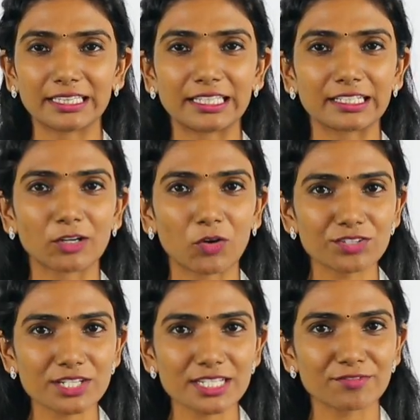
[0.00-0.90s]
that the
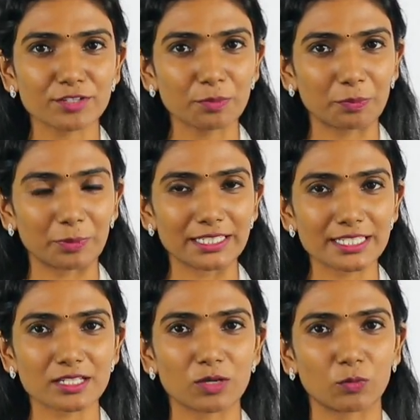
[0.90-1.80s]
contraceptive
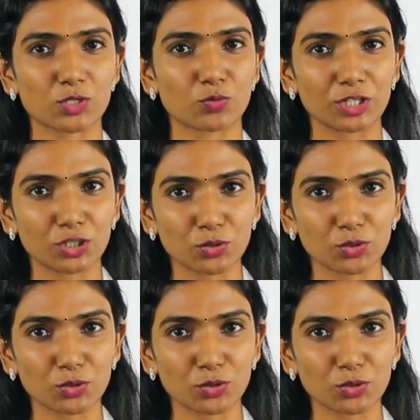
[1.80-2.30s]
pills which were